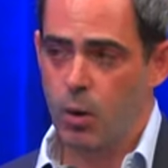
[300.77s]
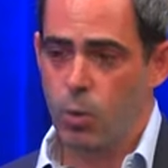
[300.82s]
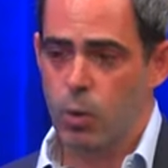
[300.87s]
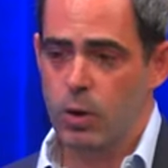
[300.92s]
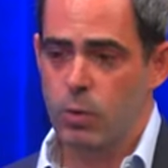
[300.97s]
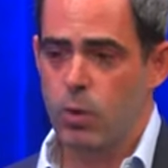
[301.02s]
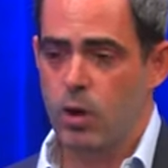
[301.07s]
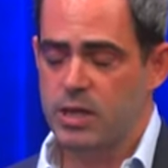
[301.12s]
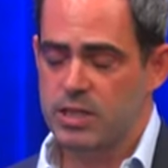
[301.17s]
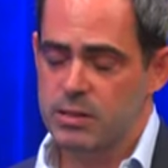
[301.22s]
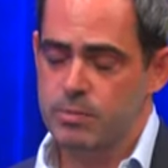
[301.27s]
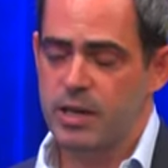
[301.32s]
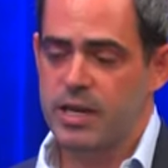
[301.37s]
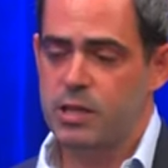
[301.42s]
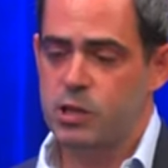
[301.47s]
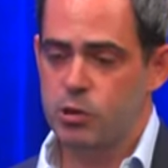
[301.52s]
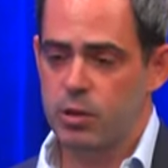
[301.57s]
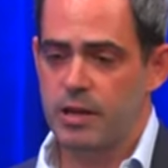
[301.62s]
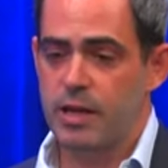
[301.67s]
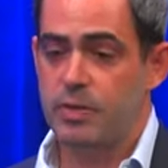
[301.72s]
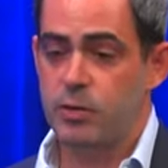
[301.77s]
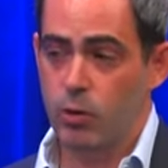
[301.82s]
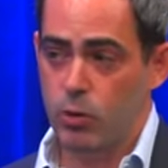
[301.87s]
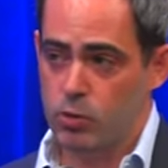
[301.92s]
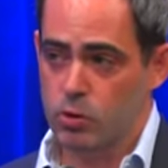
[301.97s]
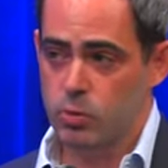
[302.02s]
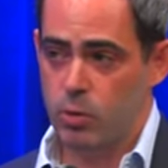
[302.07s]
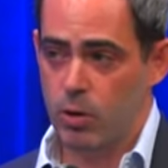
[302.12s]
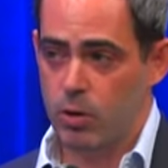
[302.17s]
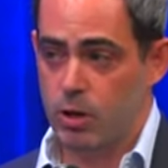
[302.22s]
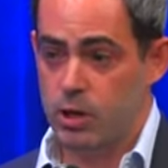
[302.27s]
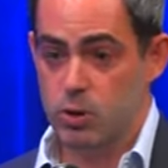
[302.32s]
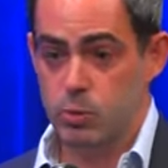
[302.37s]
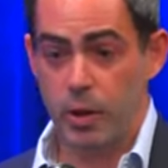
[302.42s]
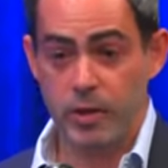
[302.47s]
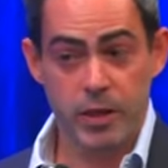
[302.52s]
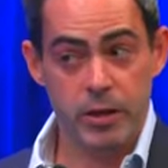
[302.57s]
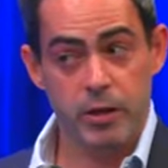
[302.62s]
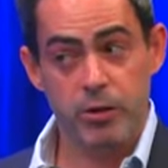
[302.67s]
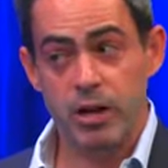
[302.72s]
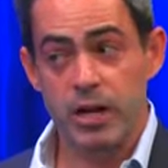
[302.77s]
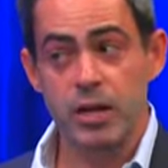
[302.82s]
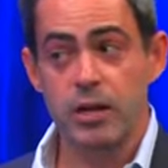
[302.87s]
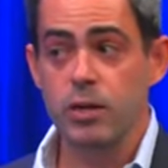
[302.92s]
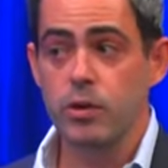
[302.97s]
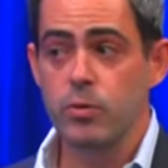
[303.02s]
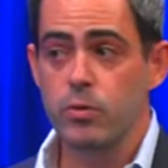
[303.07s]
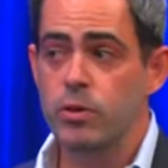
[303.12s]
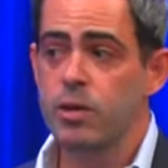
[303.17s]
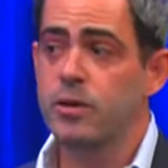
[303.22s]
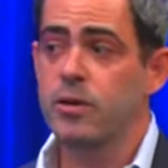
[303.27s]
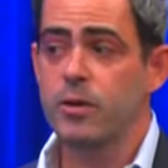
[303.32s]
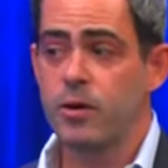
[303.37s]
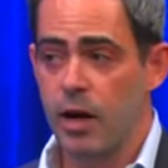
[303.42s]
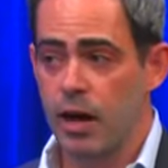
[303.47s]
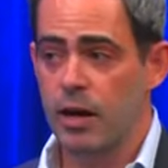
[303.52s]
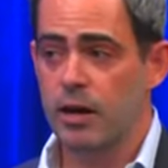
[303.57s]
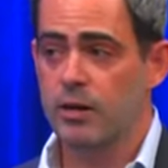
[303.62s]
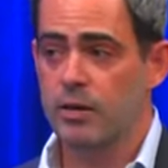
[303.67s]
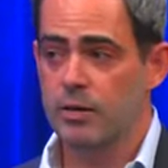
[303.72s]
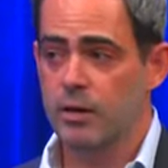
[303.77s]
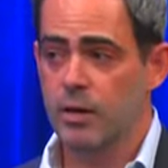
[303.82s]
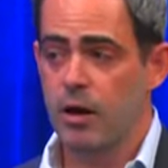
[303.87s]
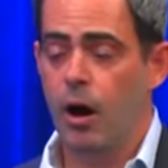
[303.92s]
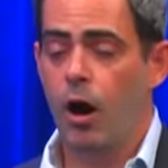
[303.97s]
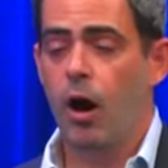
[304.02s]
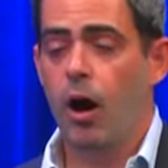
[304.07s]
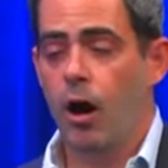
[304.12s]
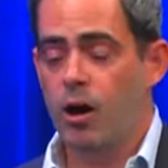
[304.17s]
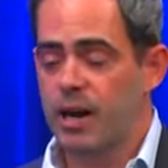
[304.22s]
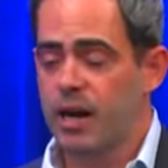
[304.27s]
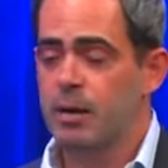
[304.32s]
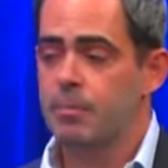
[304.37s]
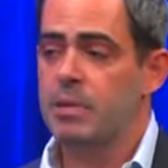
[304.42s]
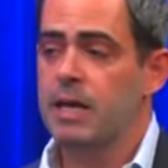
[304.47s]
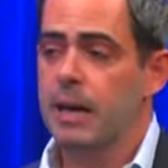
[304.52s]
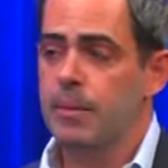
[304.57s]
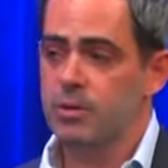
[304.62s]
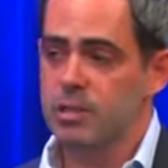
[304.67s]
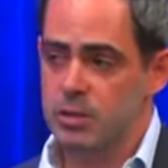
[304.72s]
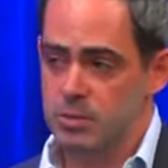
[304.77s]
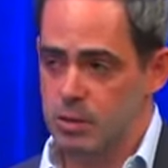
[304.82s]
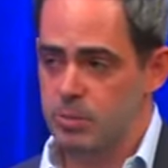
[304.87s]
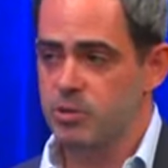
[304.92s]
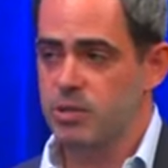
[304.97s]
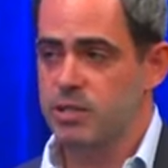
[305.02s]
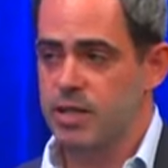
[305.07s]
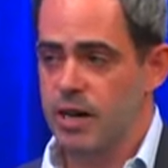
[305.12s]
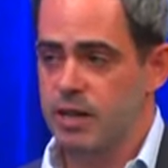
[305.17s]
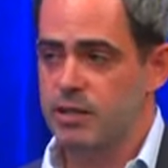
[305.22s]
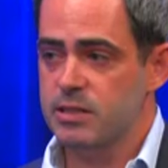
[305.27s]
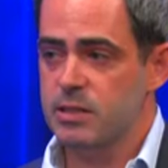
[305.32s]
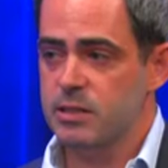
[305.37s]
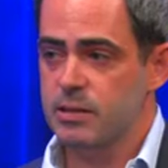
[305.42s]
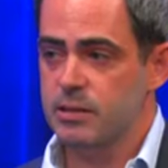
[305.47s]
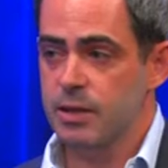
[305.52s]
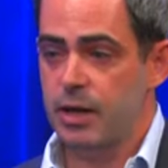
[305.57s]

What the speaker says: we wanted to make sure that those workers, whether they're in a union or not, are going to be able to be protected.